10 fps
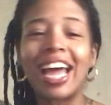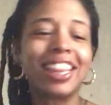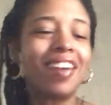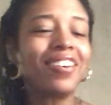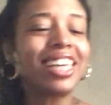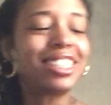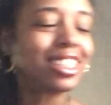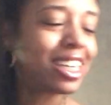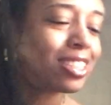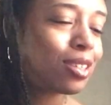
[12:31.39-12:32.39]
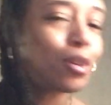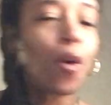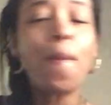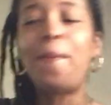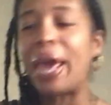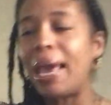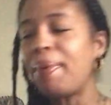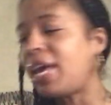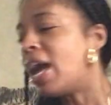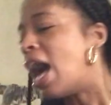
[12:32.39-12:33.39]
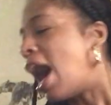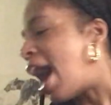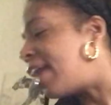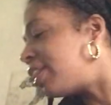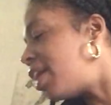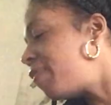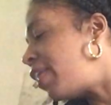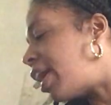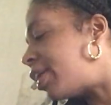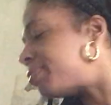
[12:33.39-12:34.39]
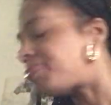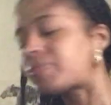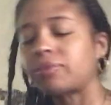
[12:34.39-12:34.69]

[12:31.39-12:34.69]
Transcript: I love guys, Sunday guys, crew, baby. I love that.